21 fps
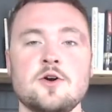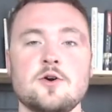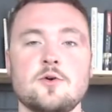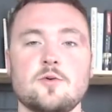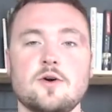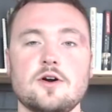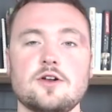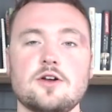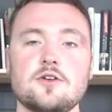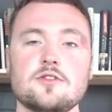
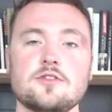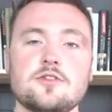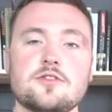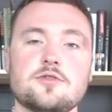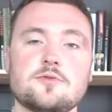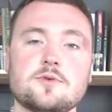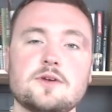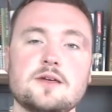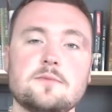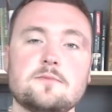What are the
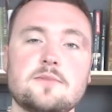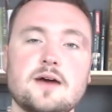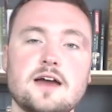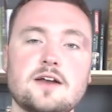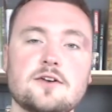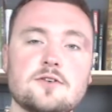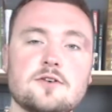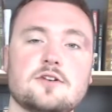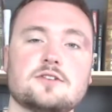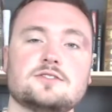3
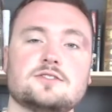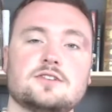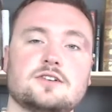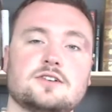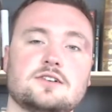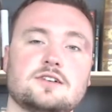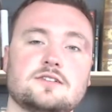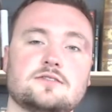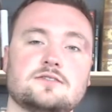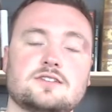better
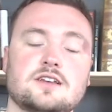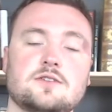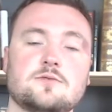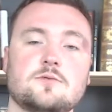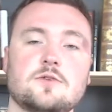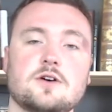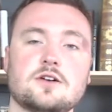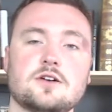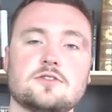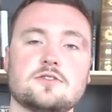alternatives and
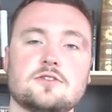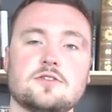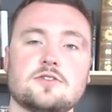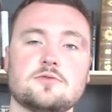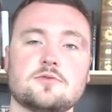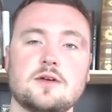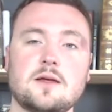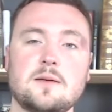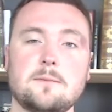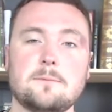what are the
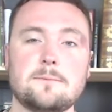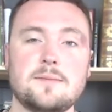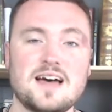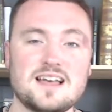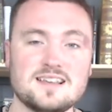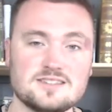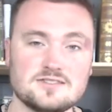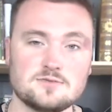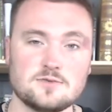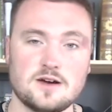3
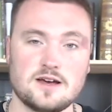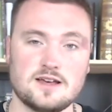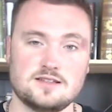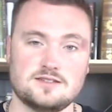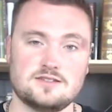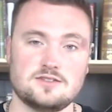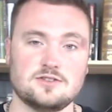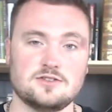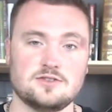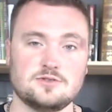best
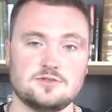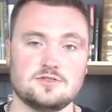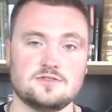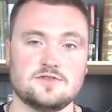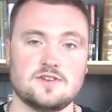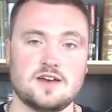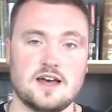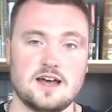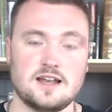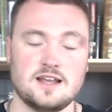ways to lose
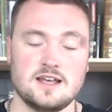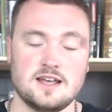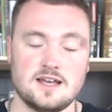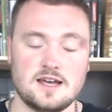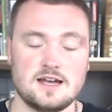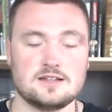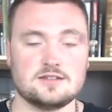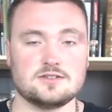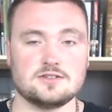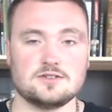fat
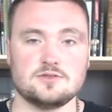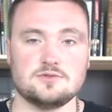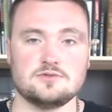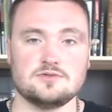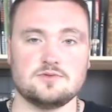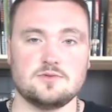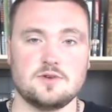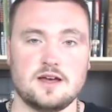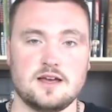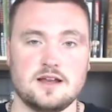and to
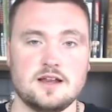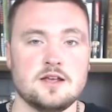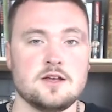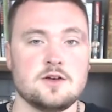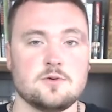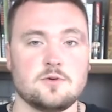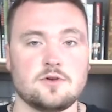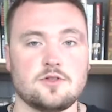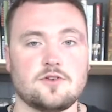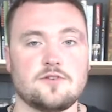lose weight?
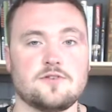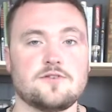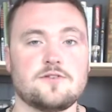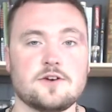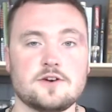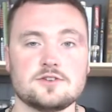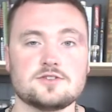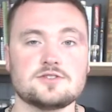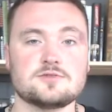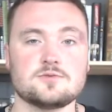Well, the
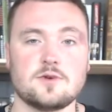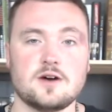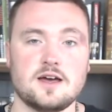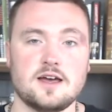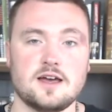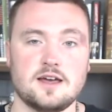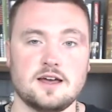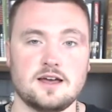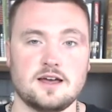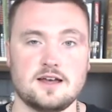first
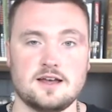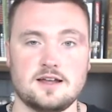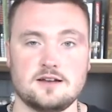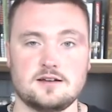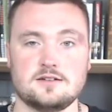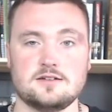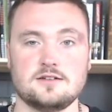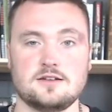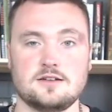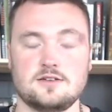way,
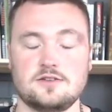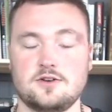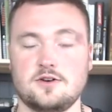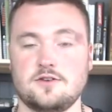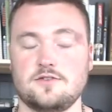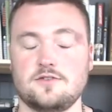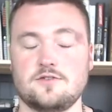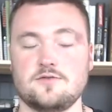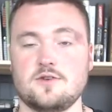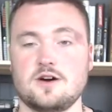and
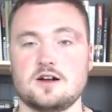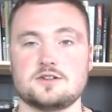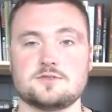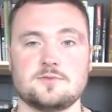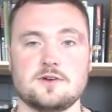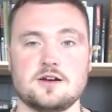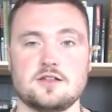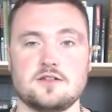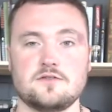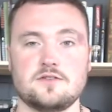if you've watched
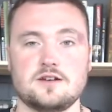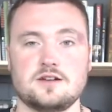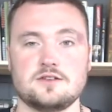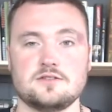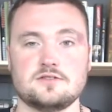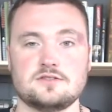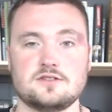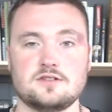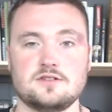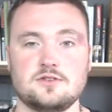my other
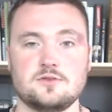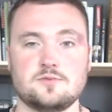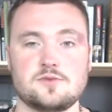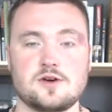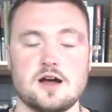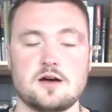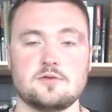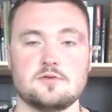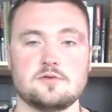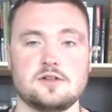videos, then you
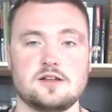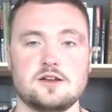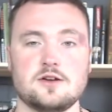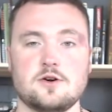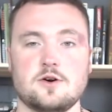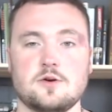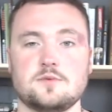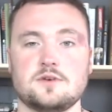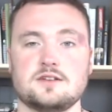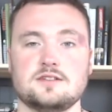probably
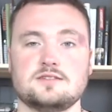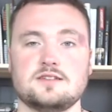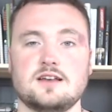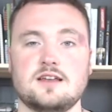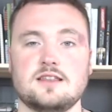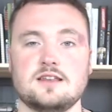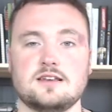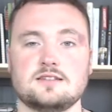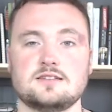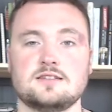know I'm going to
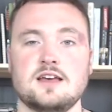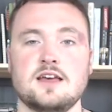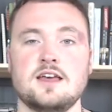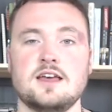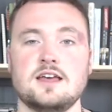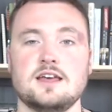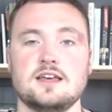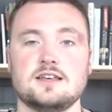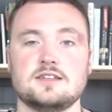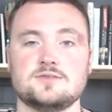say this,
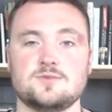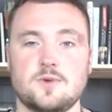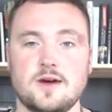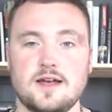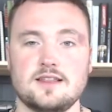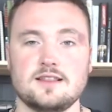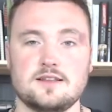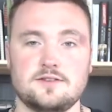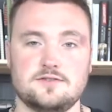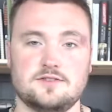is
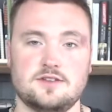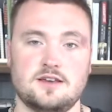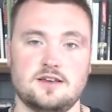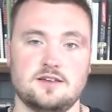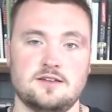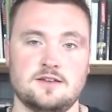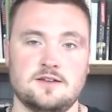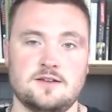weightlifting.